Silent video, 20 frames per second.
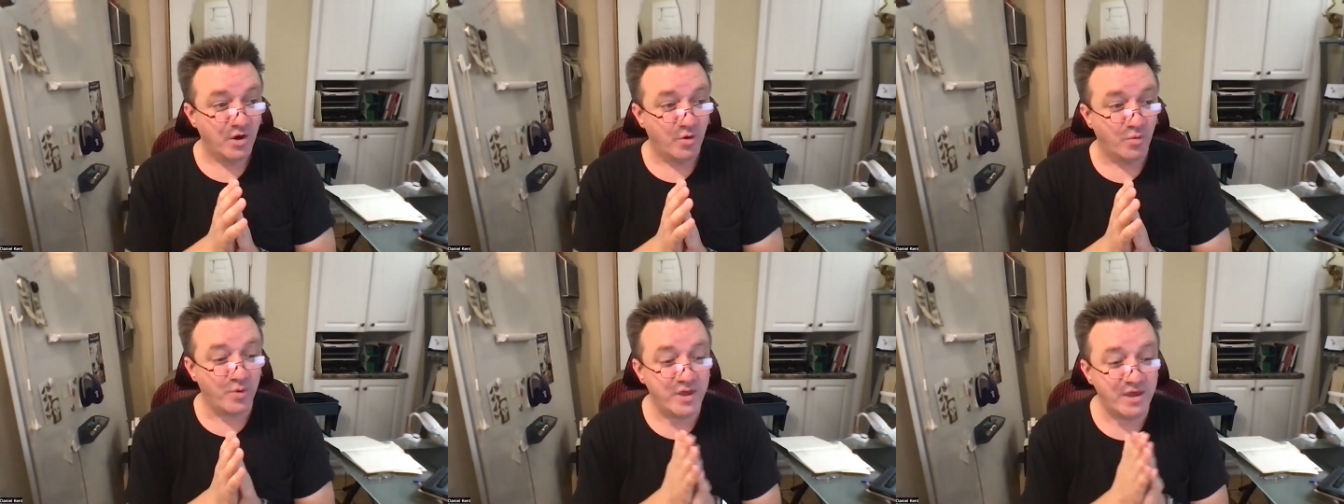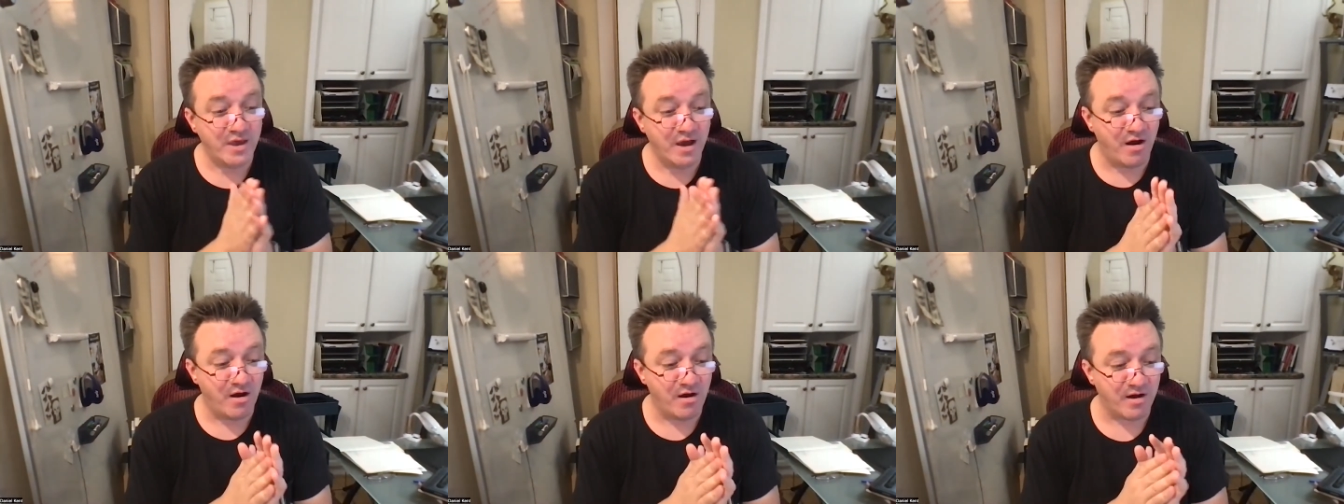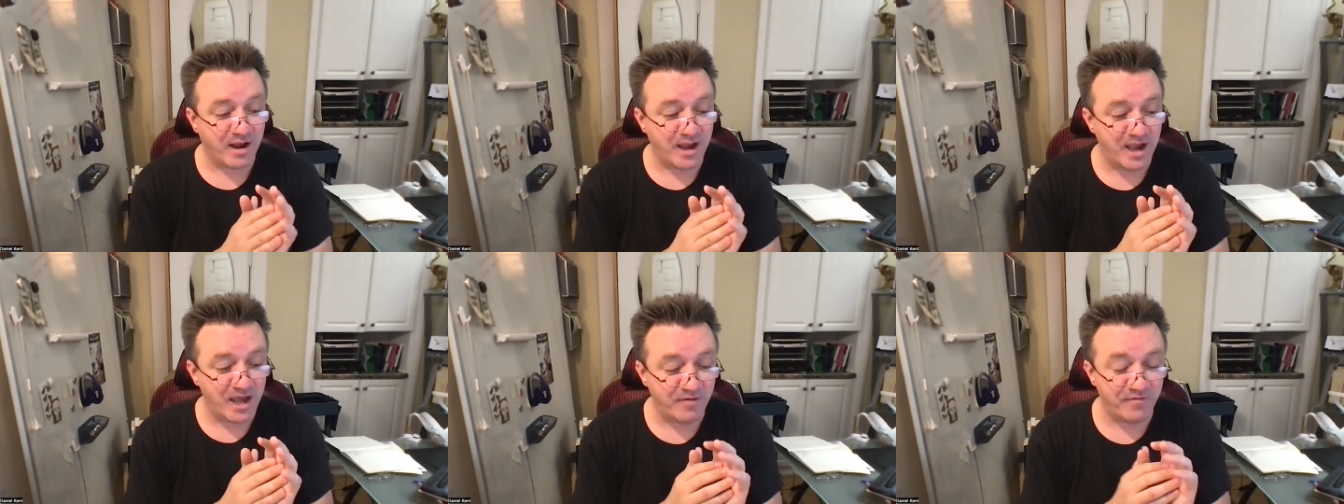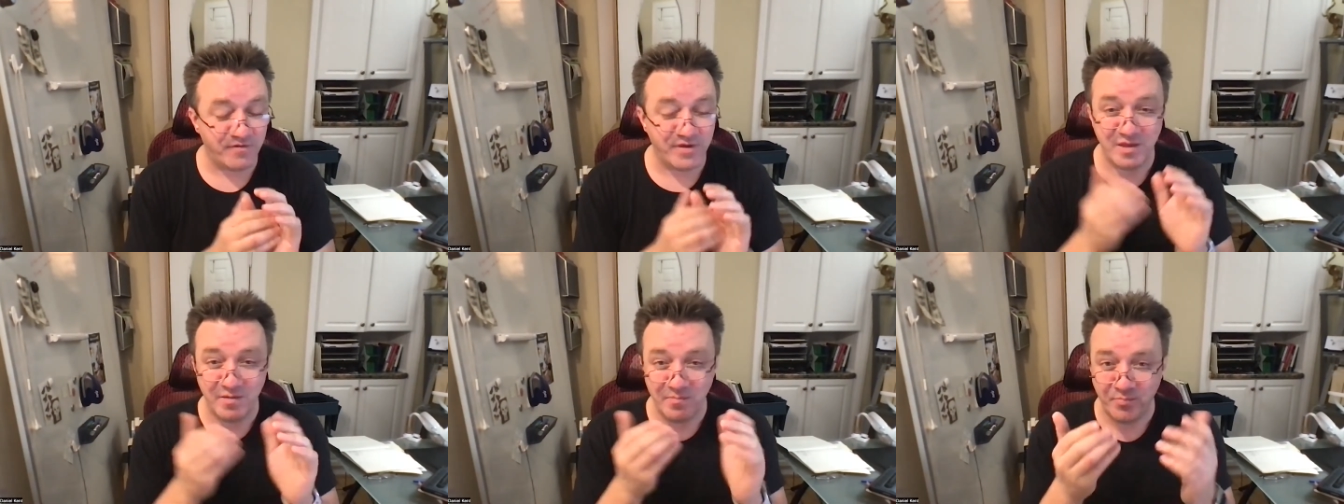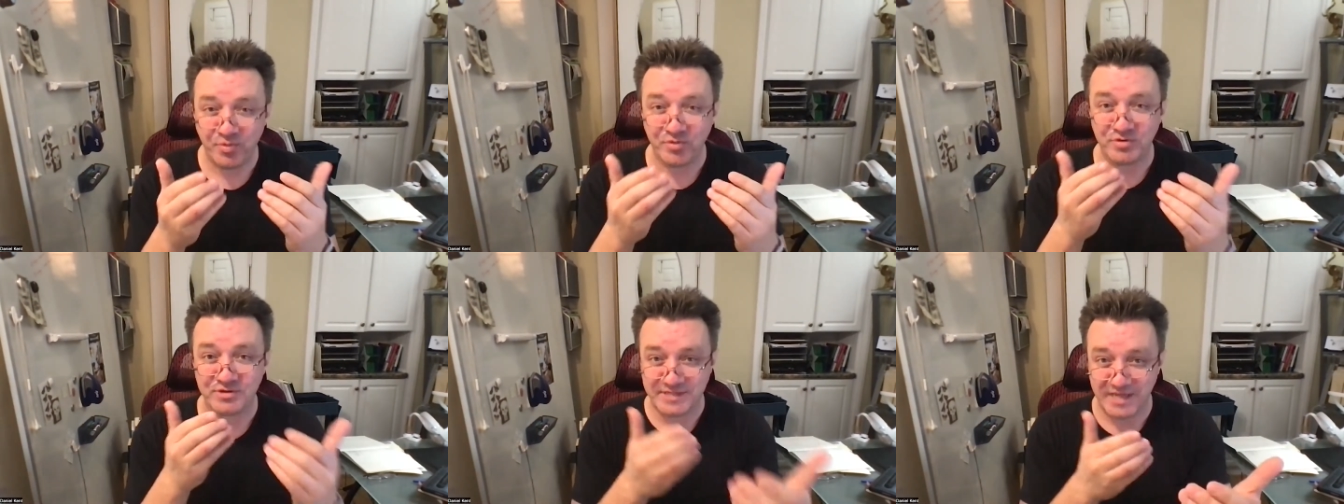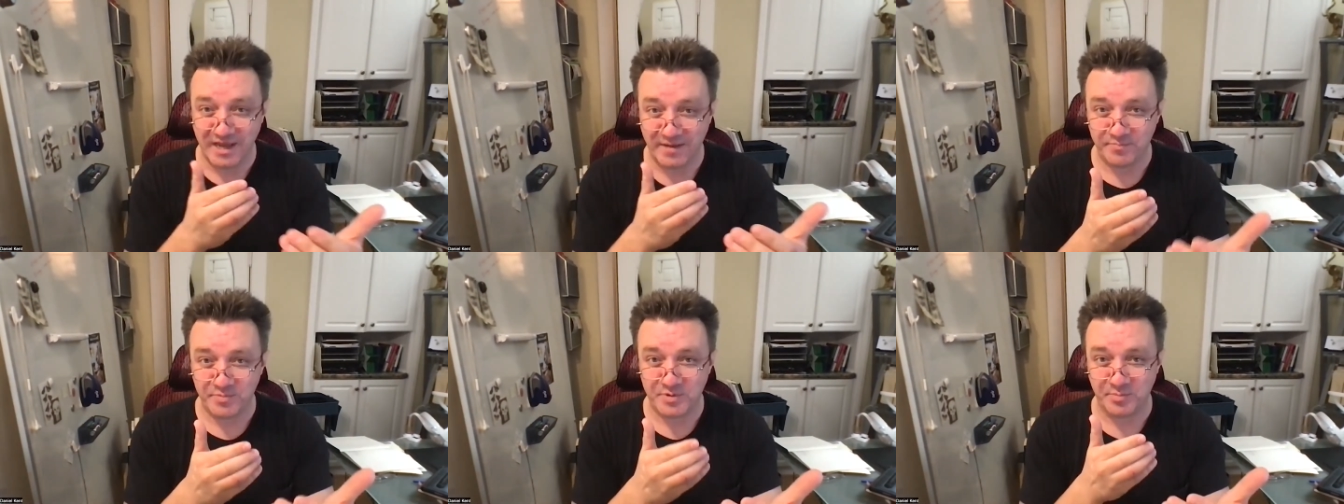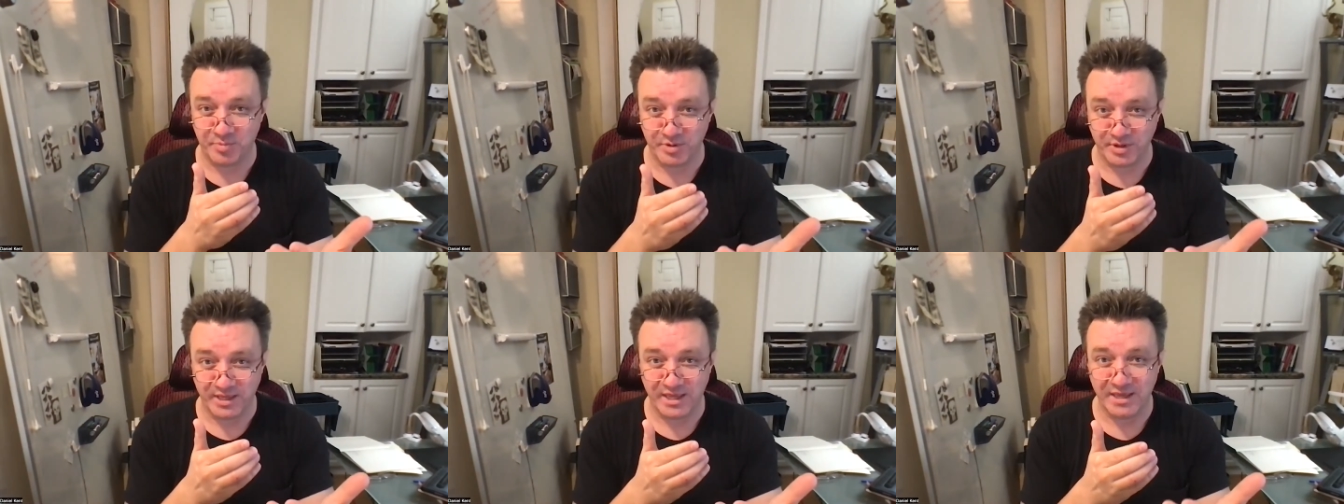we are kind of
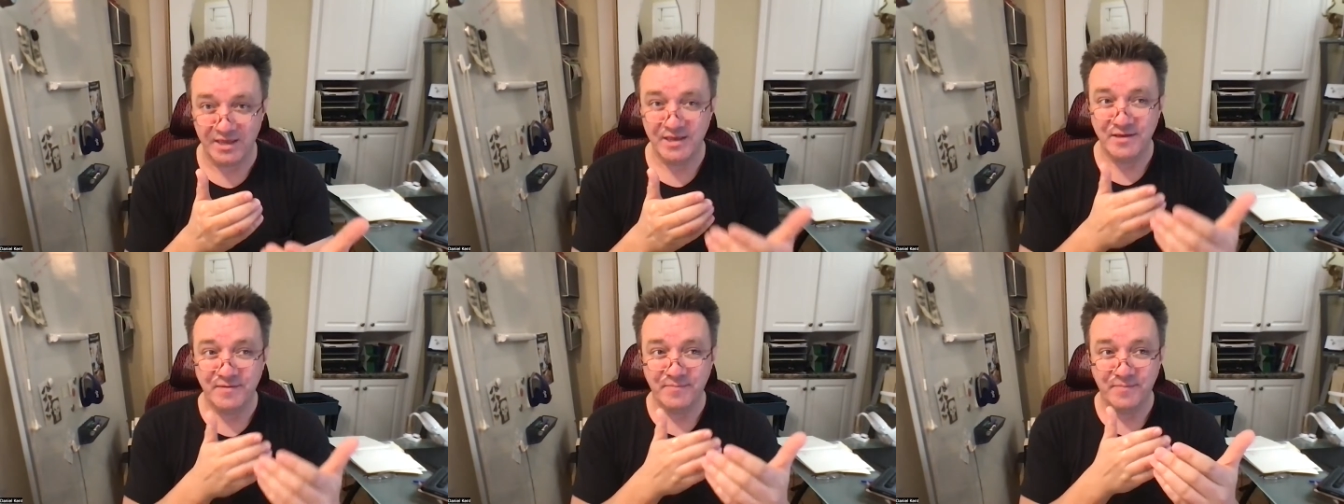imperceptibly